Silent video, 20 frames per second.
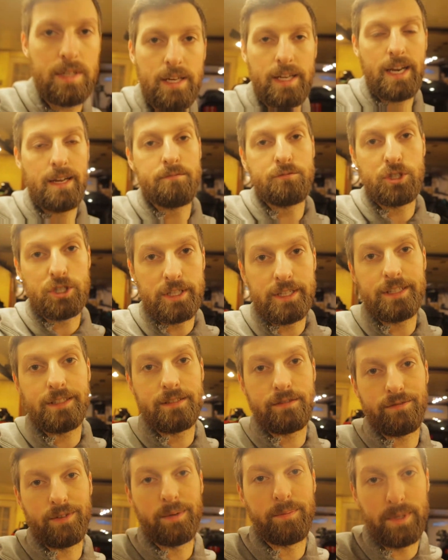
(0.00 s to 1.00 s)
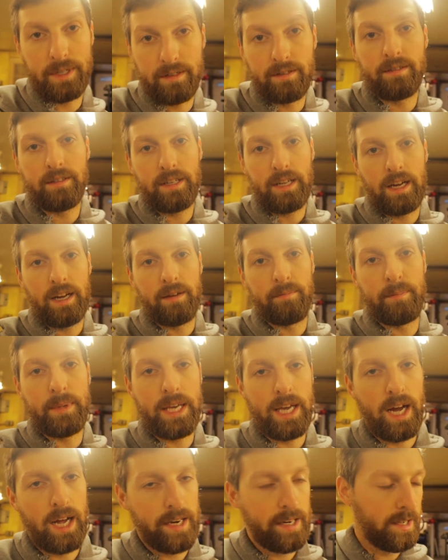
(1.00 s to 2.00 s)
an MG, it's from a
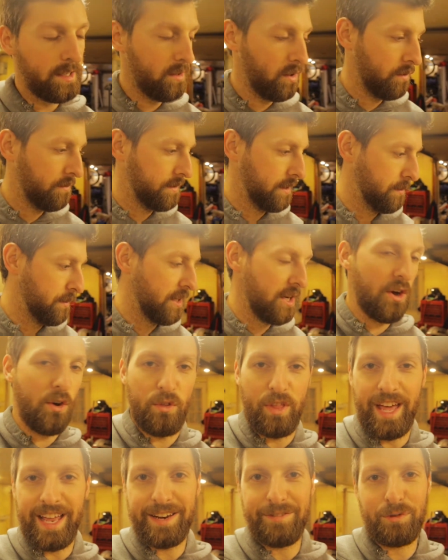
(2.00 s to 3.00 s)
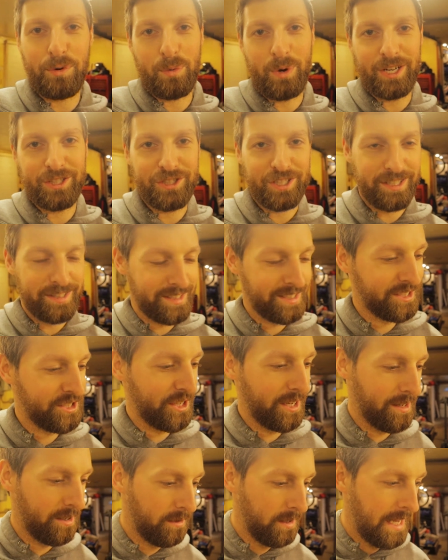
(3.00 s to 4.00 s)
Miata. Hopefully we know that if we're watching this
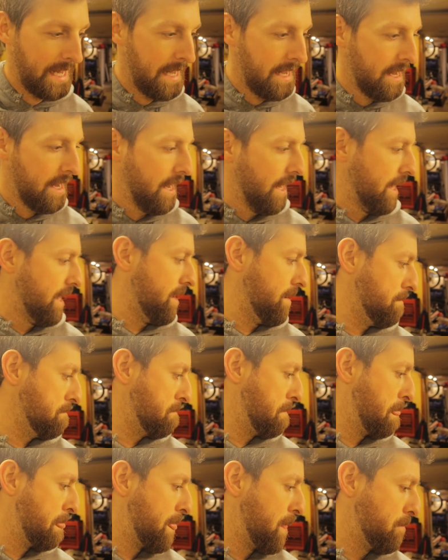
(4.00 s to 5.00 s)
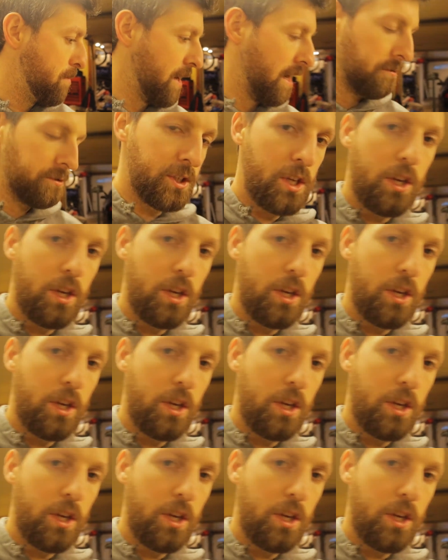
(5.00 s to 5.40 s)
channel. But I was